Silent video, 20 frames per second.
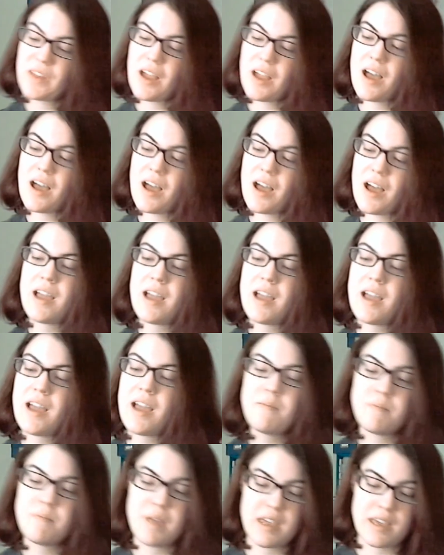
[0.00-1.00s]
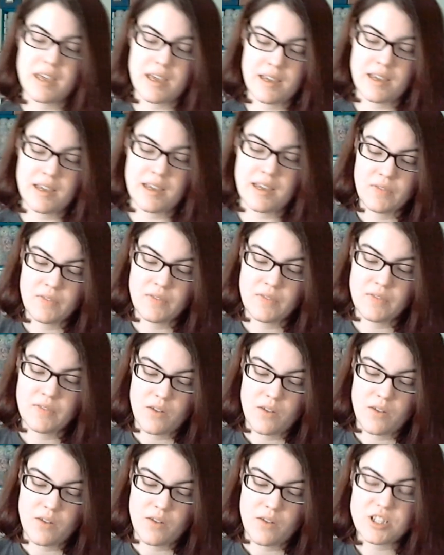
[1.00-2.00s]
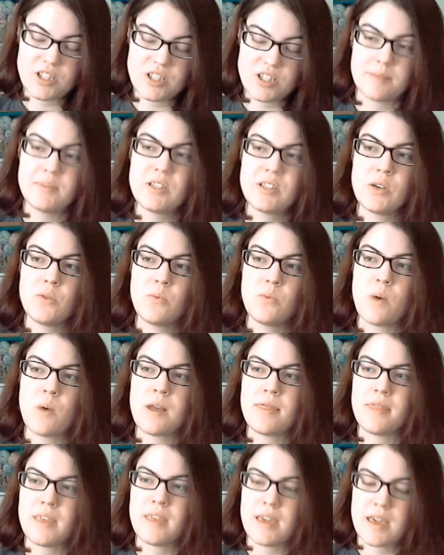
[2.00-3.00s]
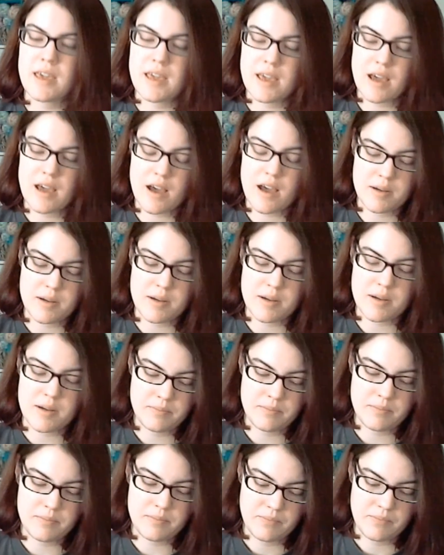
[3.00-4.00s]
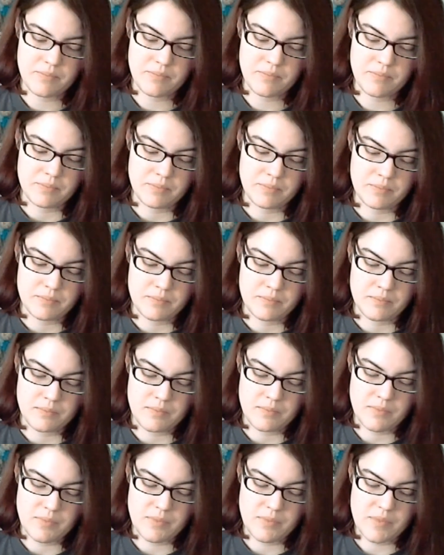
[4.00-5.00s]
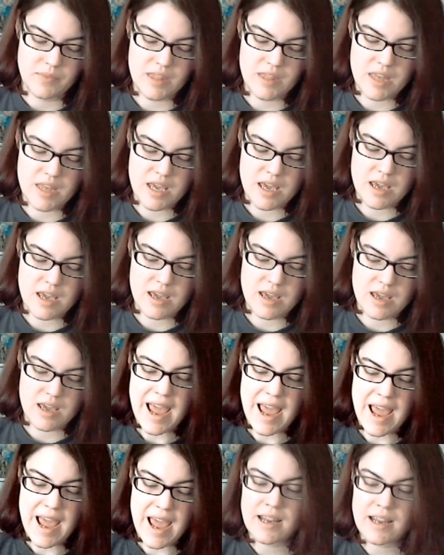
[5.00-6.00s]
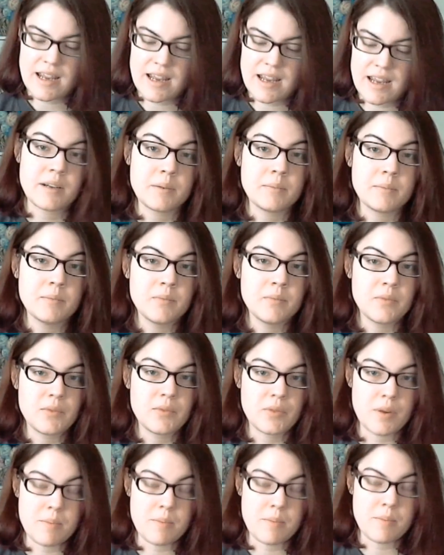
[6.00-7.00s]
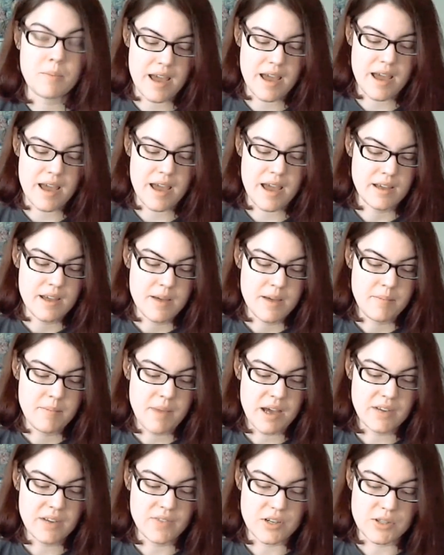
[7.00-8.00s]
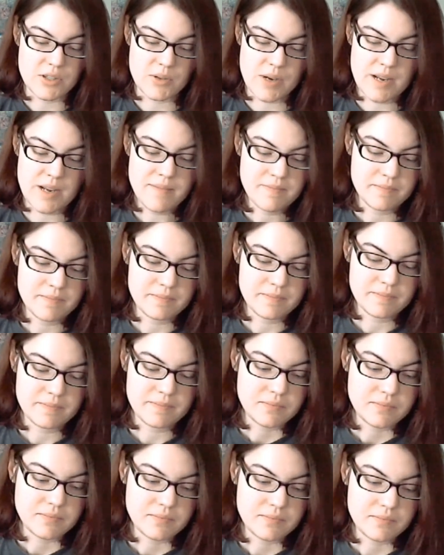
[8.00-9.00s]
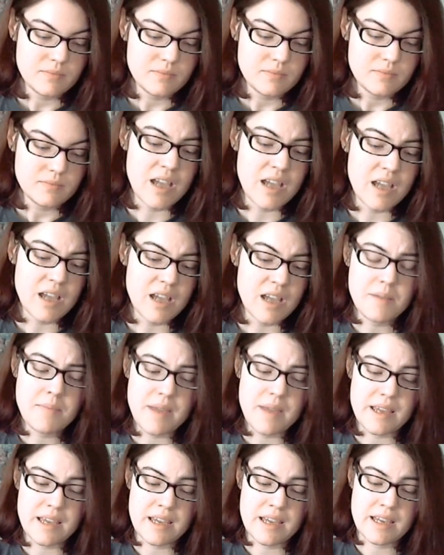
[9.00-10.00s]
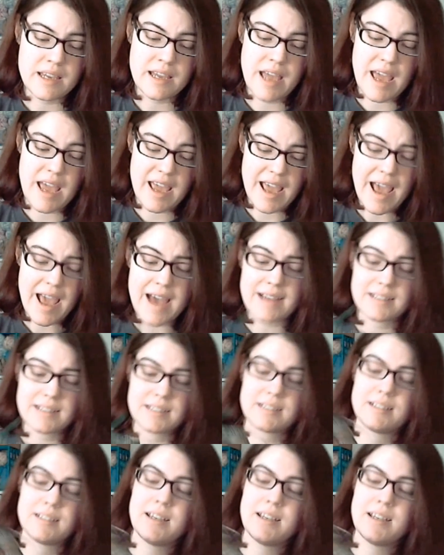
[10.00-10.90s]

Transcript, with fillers: I am making for James, who won the um, the hand knit item from my podiversary. I am making a hat.